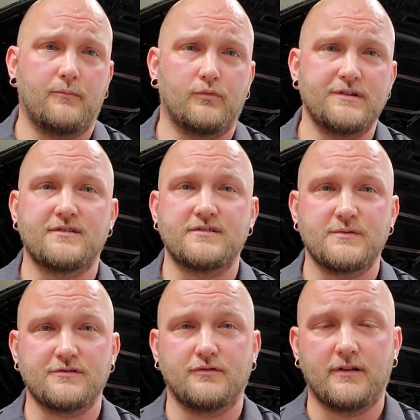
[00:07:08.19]
research
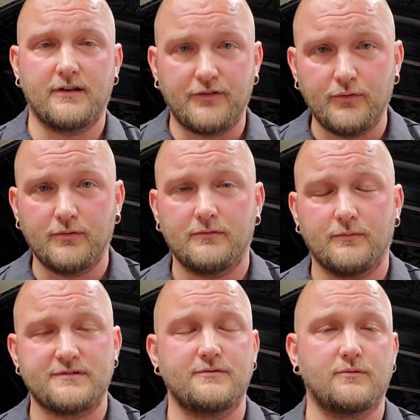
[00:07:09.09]
what you're looking to do,
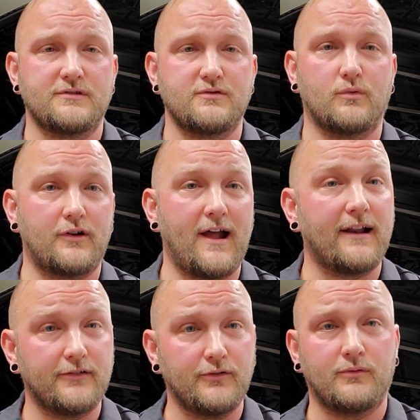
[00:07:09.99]
what you want to know
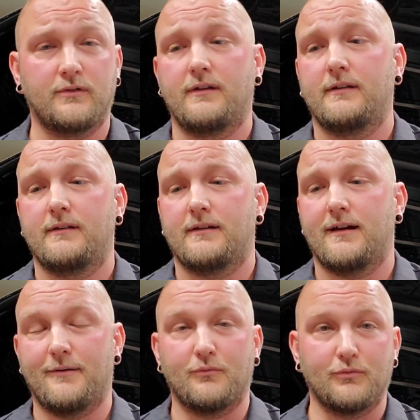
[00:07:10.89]
how to do,
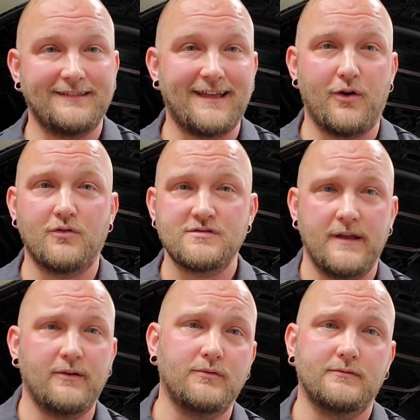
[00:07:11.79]
read that owner's
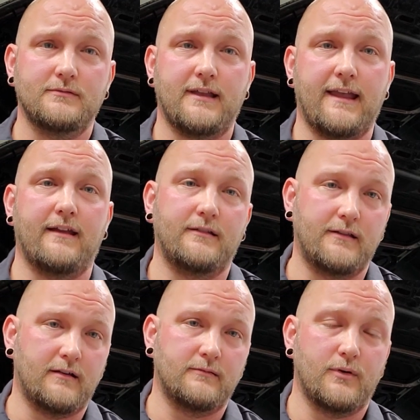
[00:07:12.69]
manual, and
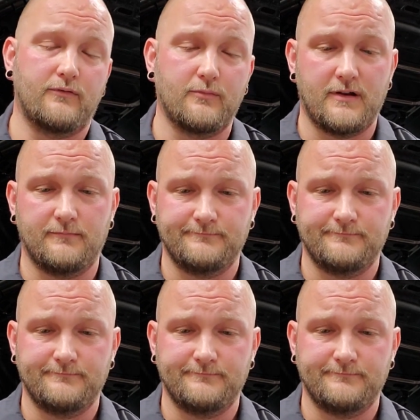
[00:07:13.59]
go from there.